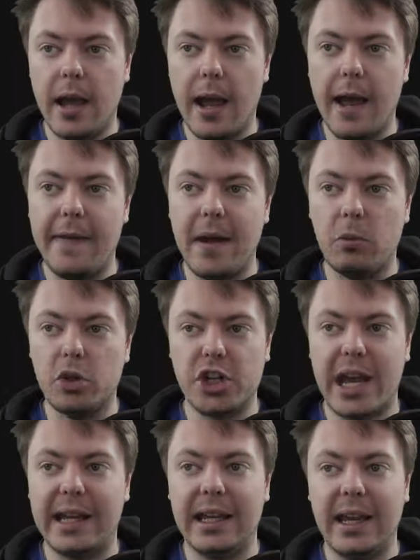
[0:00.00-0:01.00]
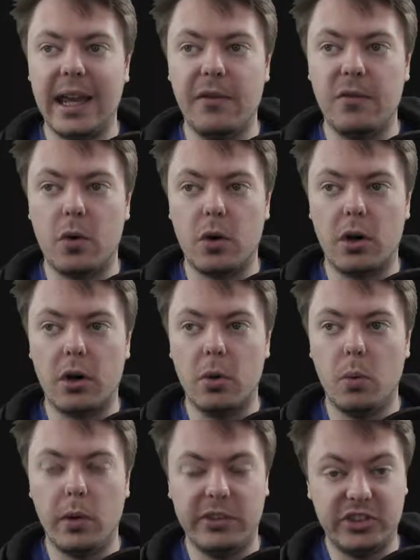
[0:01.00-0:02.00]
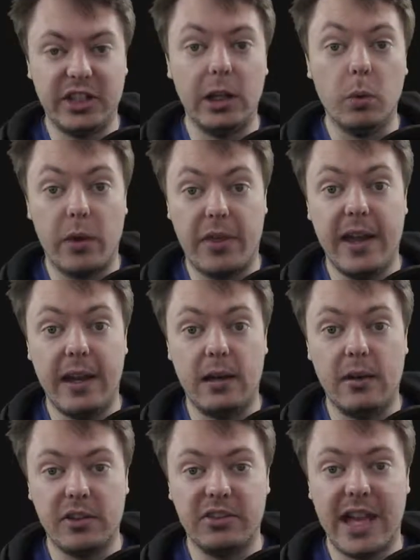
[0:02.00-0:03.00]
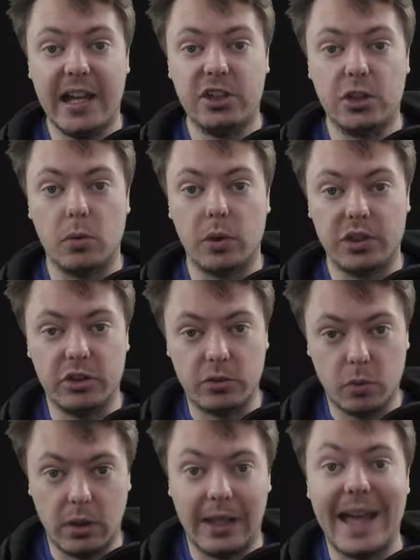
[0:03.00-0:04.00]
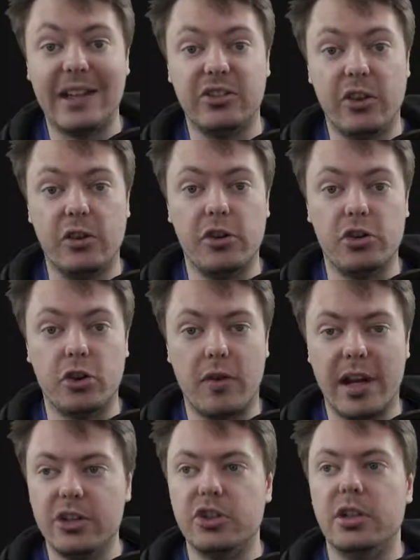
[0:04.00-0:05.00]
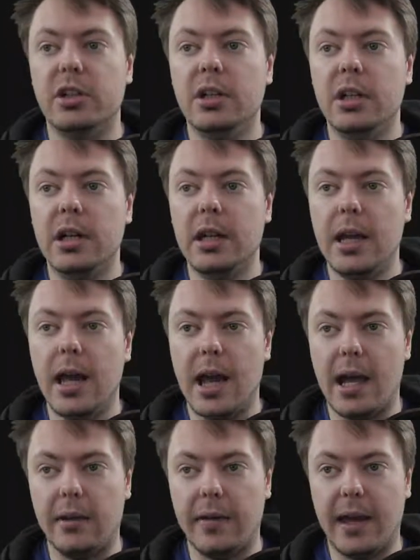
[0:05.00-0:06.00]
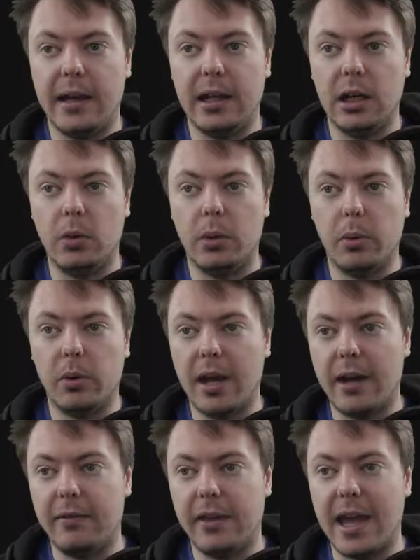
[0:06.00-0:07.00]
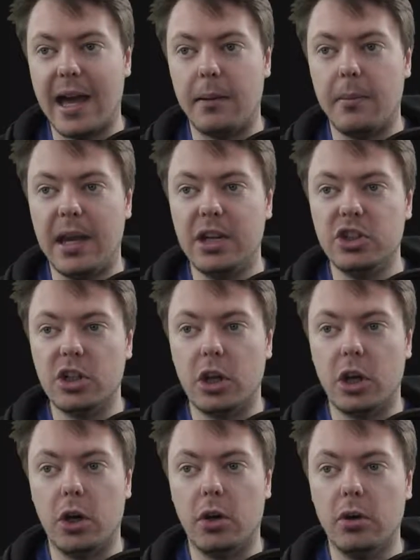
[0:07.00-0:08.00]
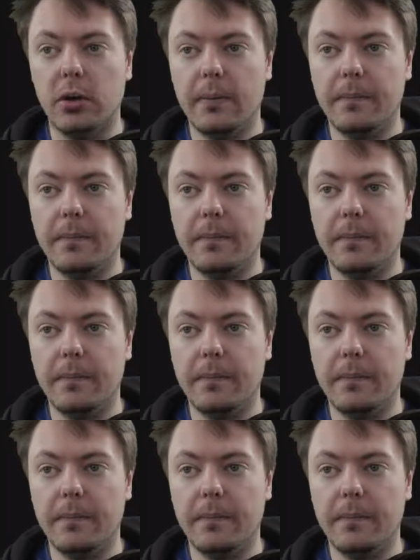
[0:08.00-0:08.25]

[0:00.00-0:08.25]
And then we're checking if we're still within the section, which is less than the duration. And then here we would have the animation code.